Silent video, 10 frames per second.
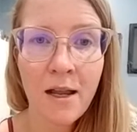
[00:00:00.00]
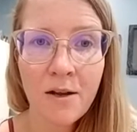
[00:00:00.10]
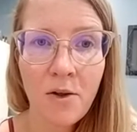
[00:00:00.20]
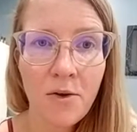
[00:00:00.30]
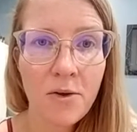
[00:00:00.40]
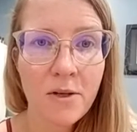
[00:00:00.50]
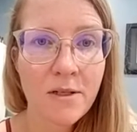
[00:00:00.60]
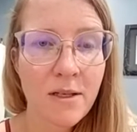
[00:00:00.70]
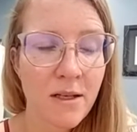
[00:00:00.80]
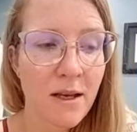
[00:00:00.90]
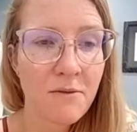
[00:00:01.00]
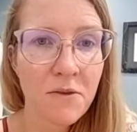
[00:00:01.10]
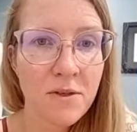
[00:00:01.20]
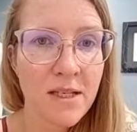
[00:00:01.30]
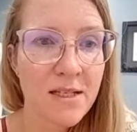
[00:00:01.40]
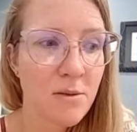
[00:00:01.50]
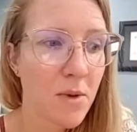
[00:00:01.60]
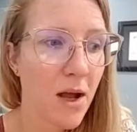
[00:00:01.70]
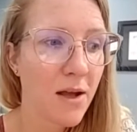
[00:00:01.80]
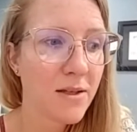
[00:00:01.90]
cold and flu season,
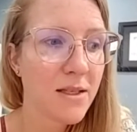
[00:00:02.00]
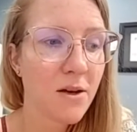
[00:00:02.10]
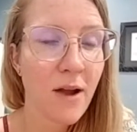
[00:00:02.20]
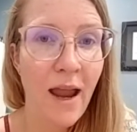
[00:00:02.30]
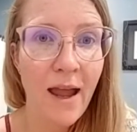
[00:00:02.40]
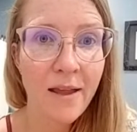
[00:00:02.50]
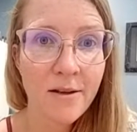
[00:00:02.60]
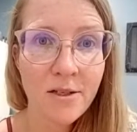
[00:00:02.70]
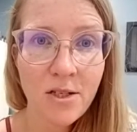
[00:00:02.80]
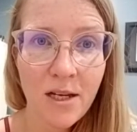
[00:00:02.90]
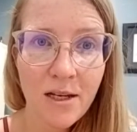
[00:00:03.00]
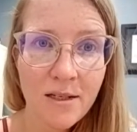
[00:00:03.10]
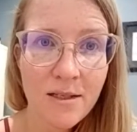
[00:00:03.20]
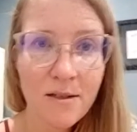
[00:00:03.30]
but also allergies.